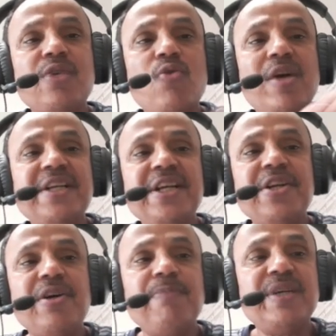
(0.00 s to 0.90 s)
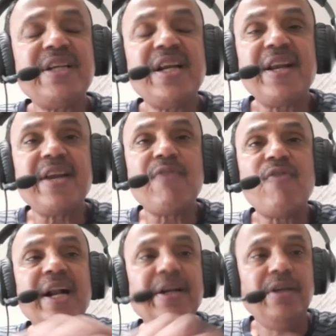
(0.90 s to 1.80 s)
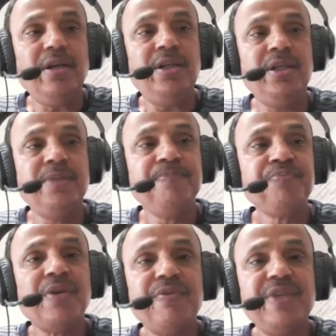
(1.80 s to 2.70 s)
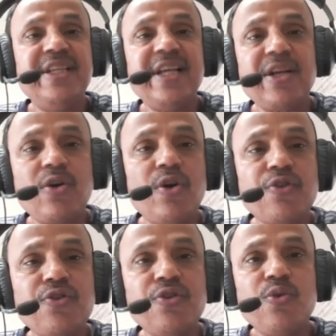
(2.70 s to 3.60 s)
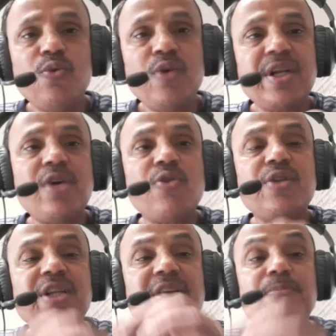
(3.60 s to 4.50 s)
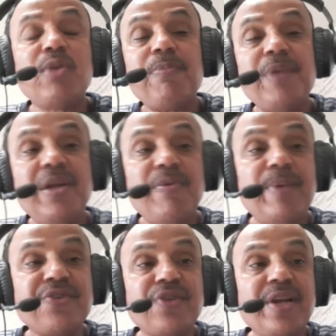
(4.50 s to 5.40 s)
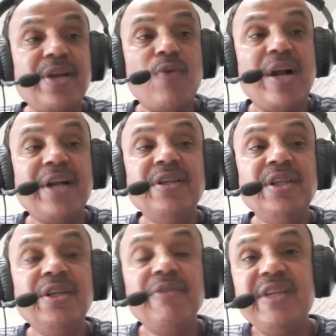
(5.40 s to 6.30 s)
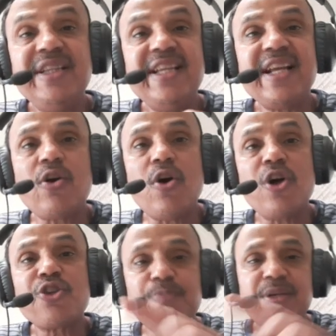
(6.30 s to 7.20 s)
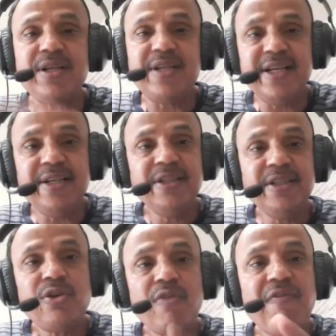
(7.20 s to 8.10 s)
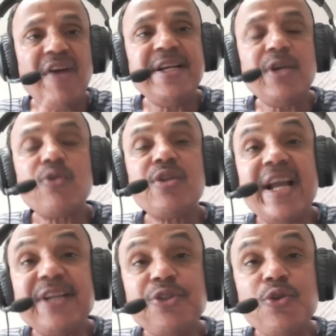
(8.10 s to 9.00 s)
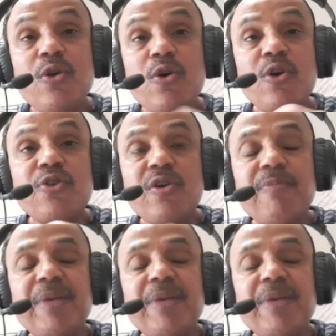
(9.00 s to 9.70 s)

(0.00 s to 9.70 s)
the quantity of material required with their cost, to work out the number of laborers required with their cost per day, to find out the actual cost of